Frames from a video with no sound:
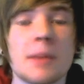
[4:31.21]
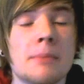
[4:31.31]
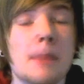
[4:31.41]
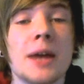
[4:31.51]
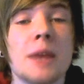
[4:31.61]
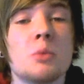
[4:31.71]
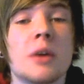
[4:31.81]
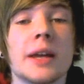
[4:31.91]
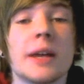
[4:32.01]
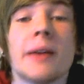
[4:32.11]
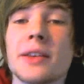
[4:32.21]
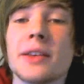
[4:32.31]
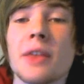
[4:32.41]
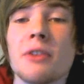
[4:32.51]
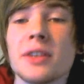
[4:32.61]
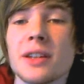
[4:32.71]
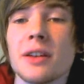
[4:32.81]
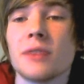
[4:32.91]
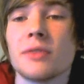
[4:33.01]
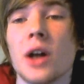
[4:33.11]
My main worry is that there isn't
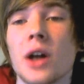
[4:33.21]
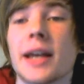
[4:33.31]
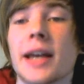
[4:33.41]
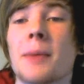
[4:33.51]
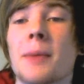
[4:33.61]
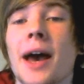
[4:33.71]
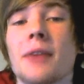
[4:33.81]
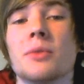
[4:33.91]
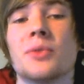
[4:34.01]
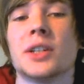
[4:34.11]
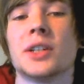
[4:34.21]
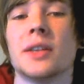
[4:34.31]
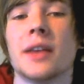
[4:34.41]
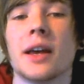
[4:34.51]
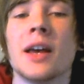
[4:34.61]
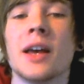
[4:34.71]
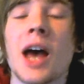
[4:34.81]
enough early game hand refresh in there,